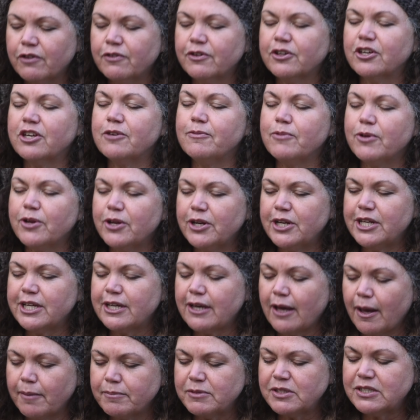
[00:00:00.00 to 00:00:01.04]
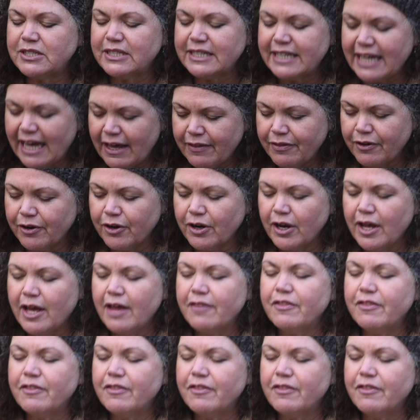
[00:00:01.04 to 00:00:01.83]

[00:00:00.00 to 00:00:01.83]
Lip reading: the community comes together.